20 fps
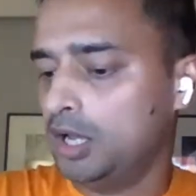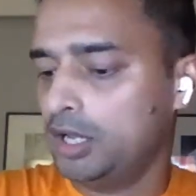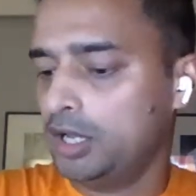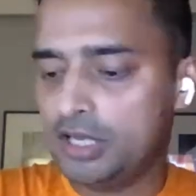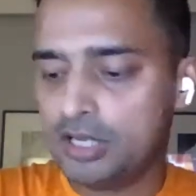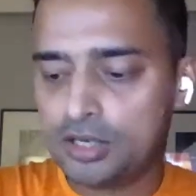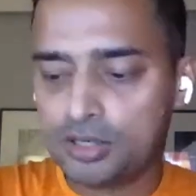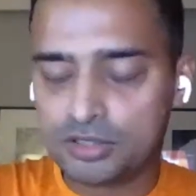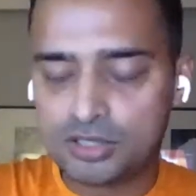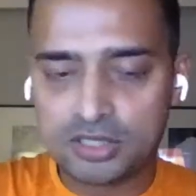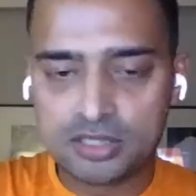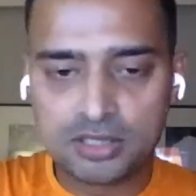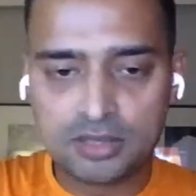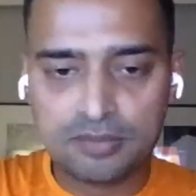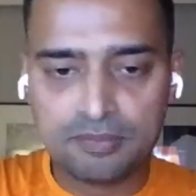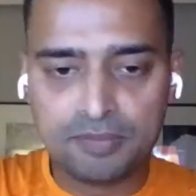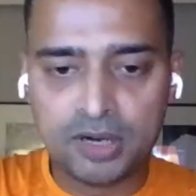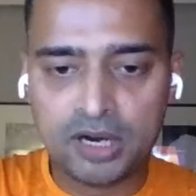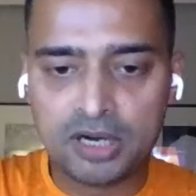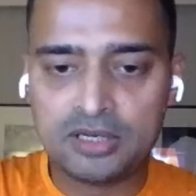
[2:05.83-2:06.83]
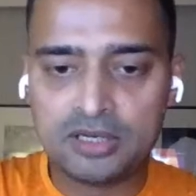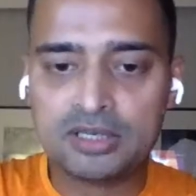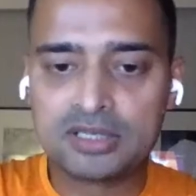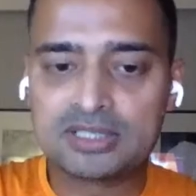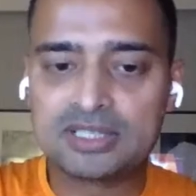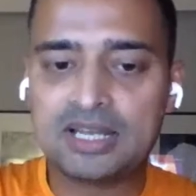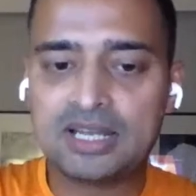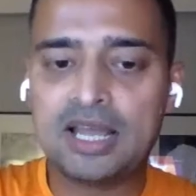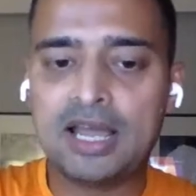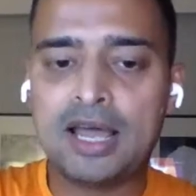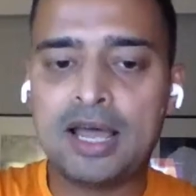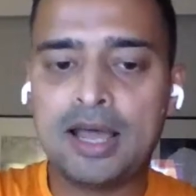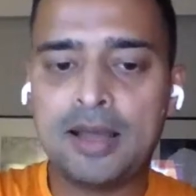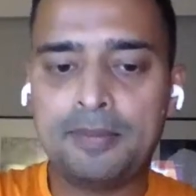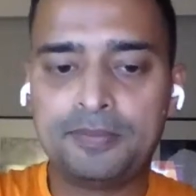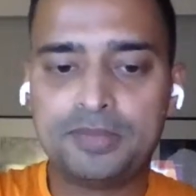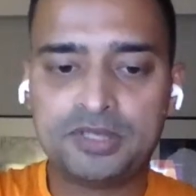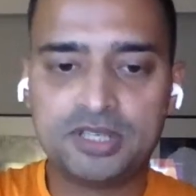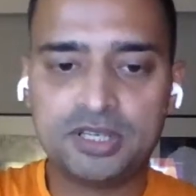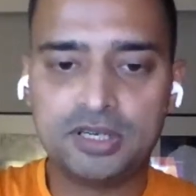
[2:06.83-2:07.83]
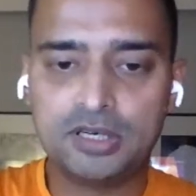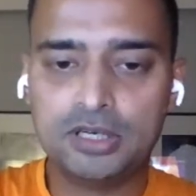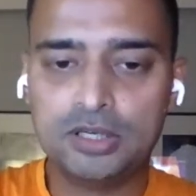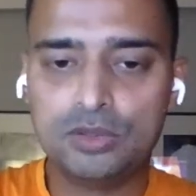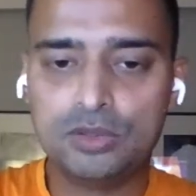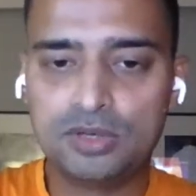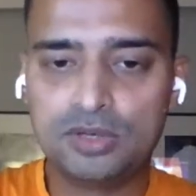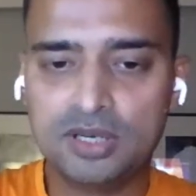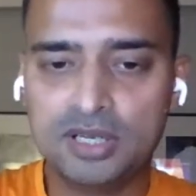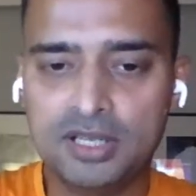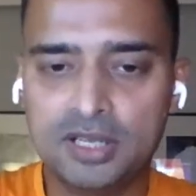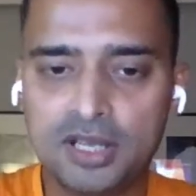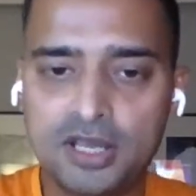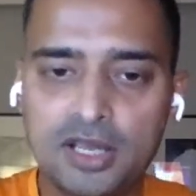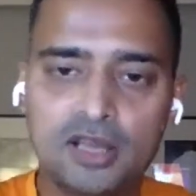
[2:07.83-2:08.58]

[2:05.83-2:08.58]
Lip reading: ecosystem partners, absolutely